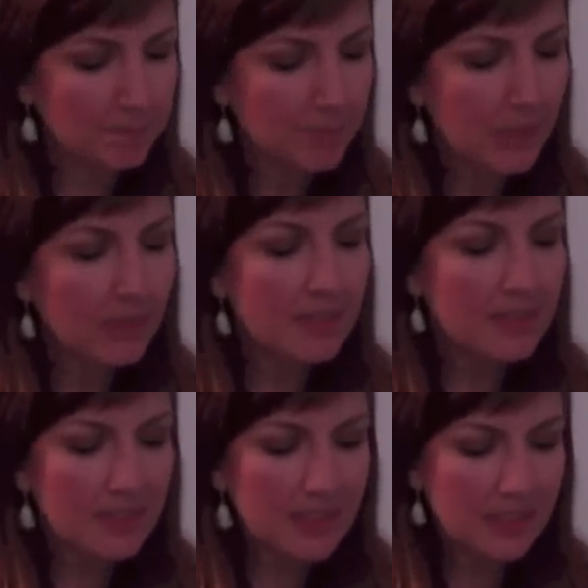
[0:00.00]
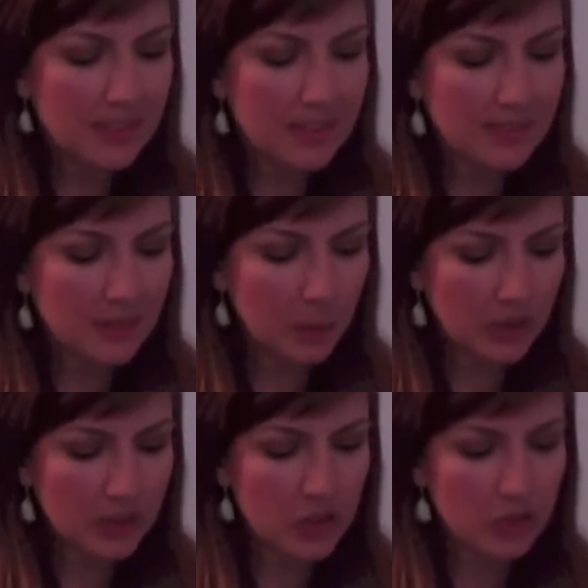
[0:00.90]
This is a book
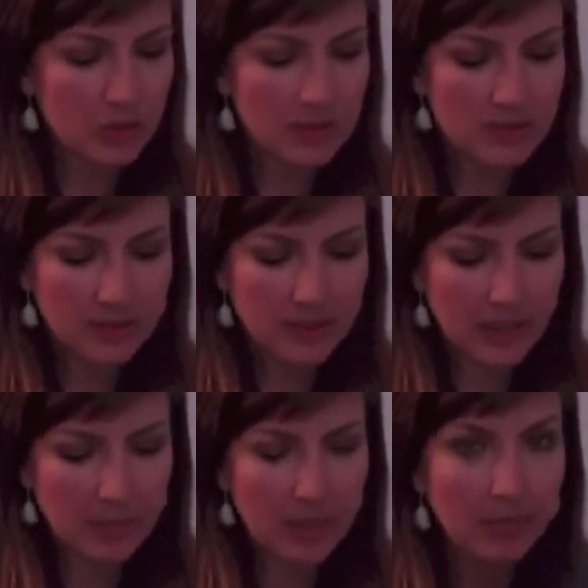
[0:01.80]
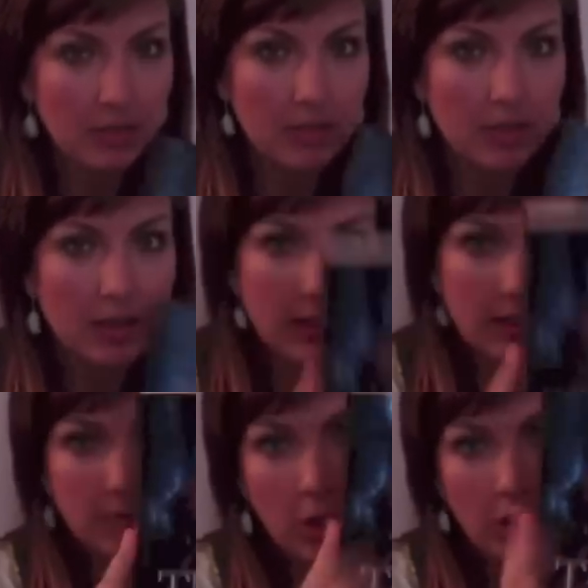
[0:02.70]
that just recently came out
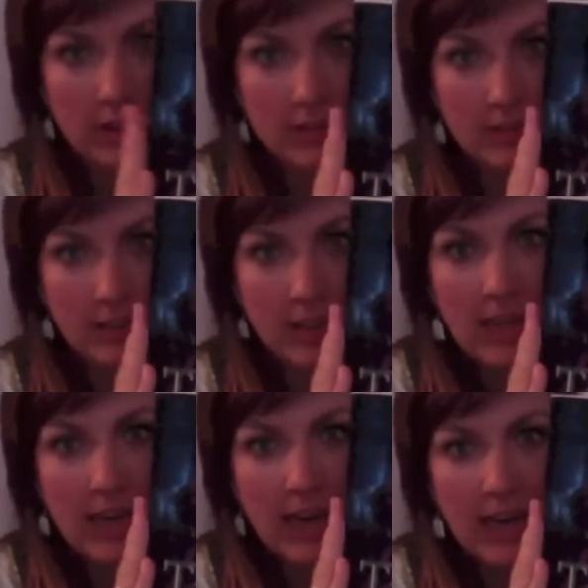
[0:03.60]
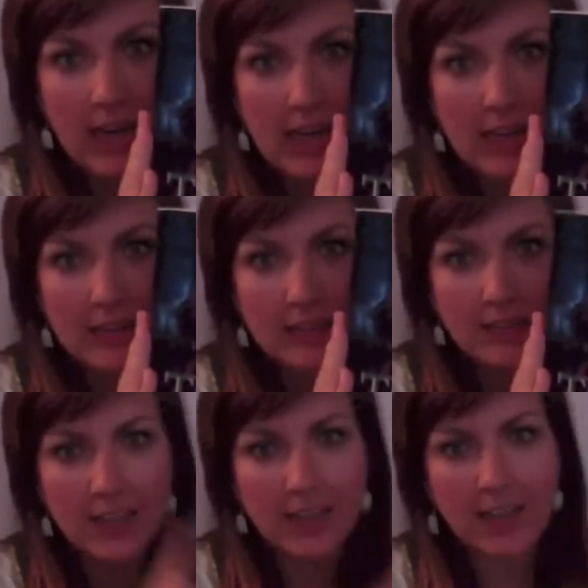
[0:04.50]
August. And
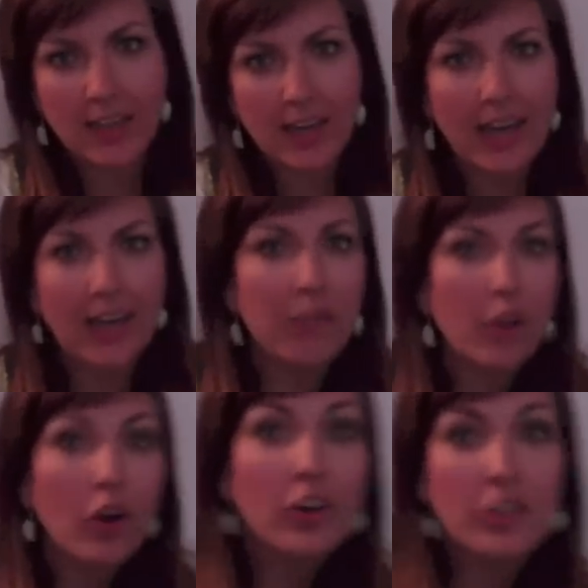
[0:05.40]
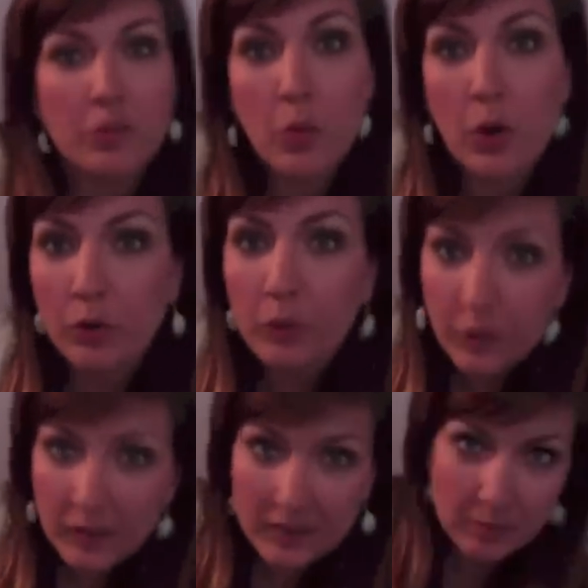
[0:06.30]
I have heard some wonderful
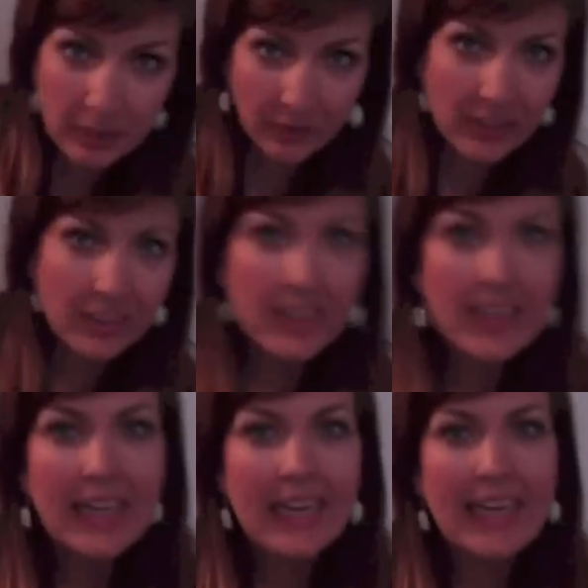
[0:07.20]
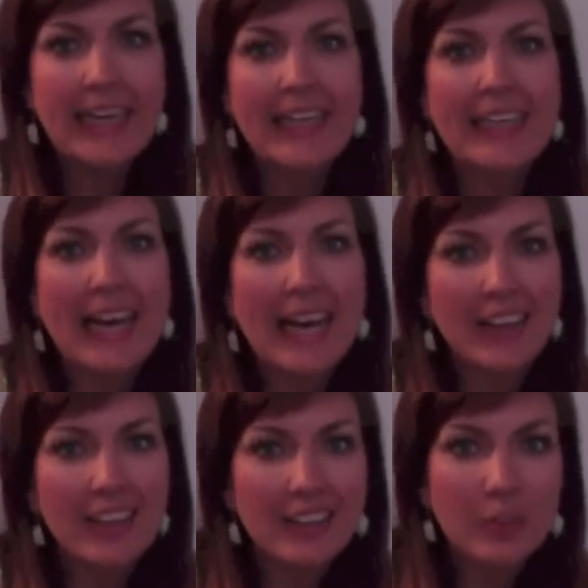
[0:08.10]
things about it, and I
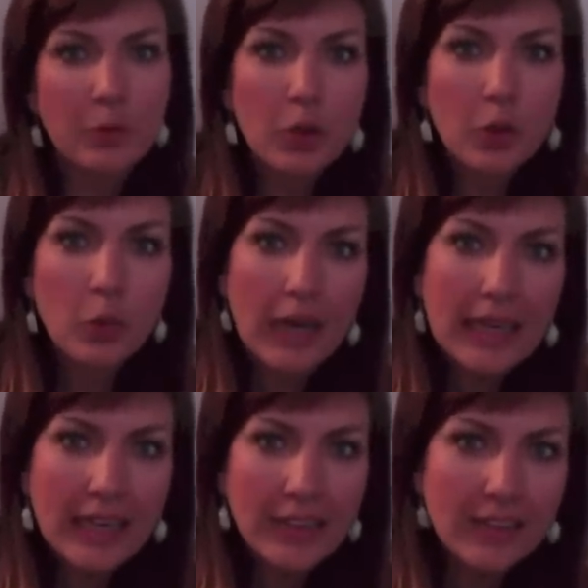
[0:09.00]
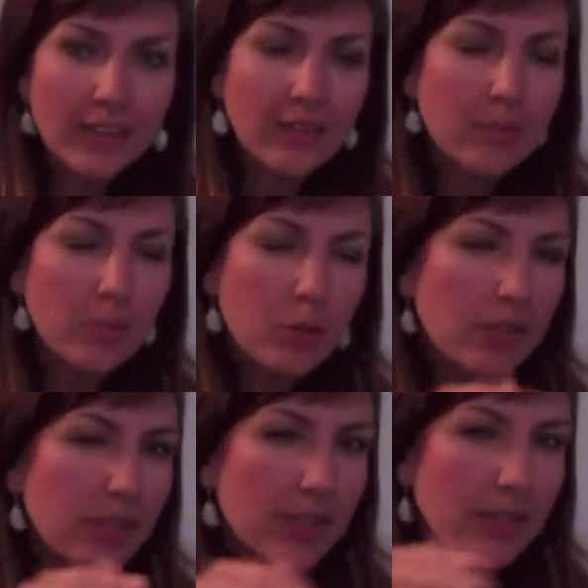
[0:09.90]
don't know why I didn't move
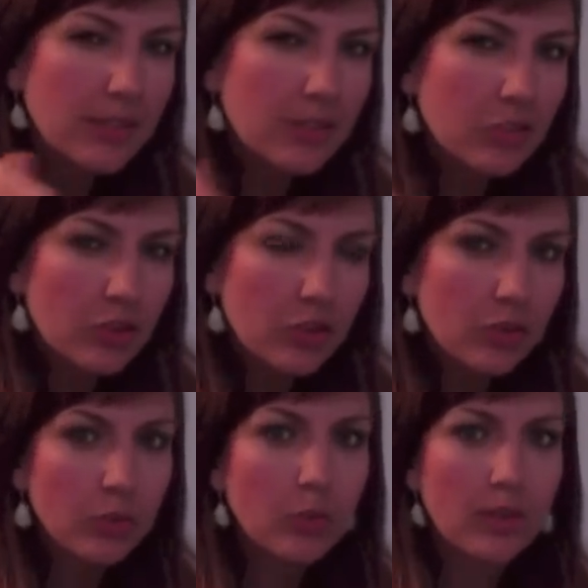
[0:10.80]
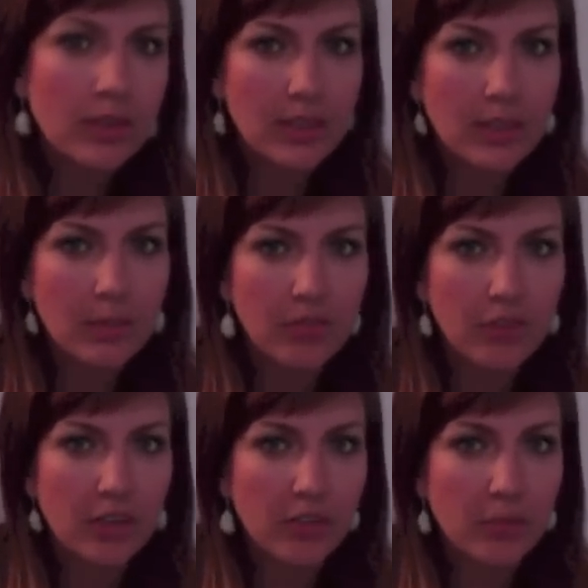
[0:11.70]
it to the
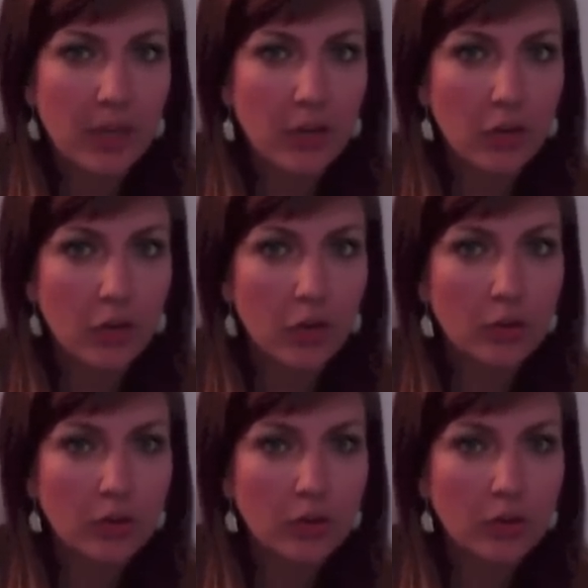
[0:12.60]
front of my Neural.